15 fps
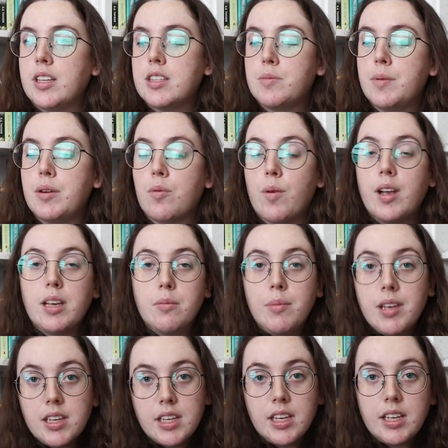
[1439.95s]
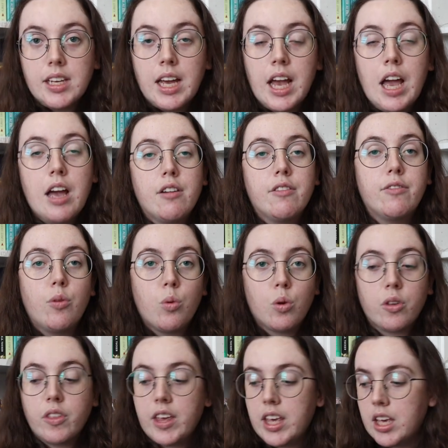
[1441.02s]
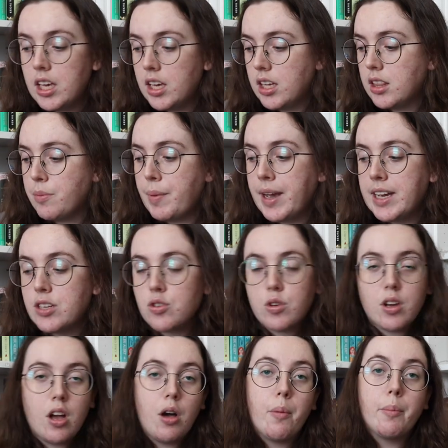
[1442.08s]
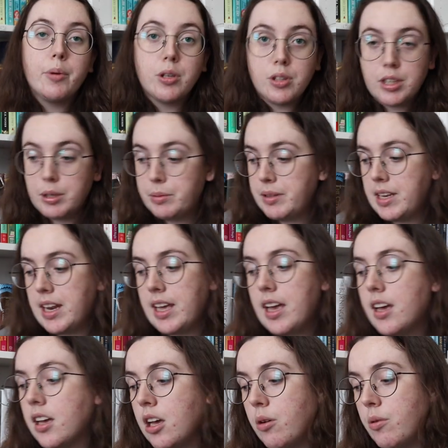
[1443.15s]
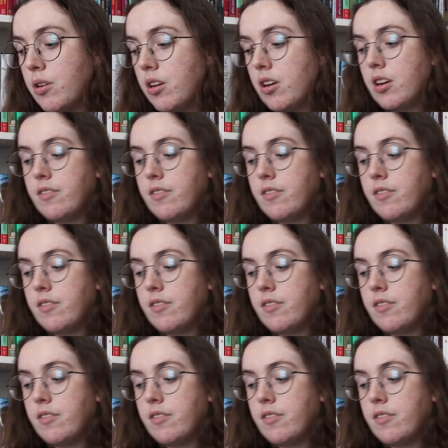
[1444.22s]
It's been recommended for the, uh, the Patreon book club that I got going on.